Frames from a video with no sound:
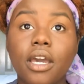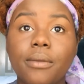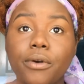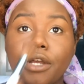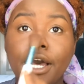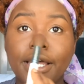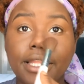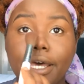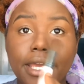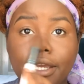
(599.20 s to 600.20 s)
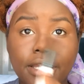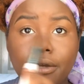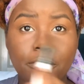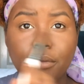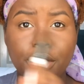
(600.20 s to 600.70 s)
I'm going to highlight
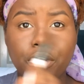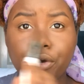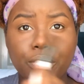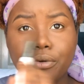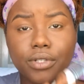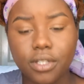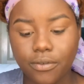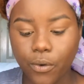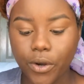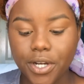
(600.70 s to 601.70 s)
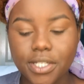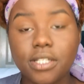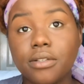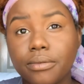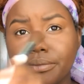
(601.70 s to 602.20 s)
my nose, of
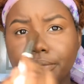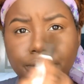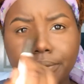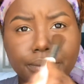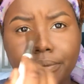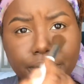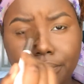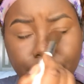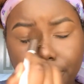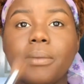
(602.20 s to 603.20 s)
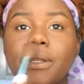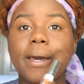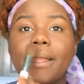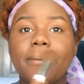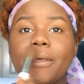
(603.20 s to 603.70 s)
course. I'm to
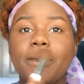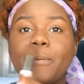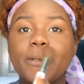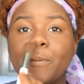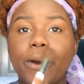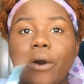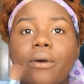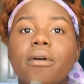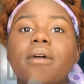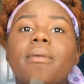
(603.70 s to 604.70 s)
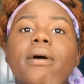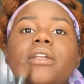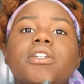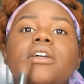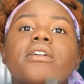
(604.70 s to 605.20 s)
highlight my Cupid's bow and my
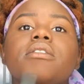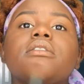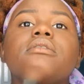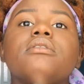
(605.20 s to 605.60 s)
chin.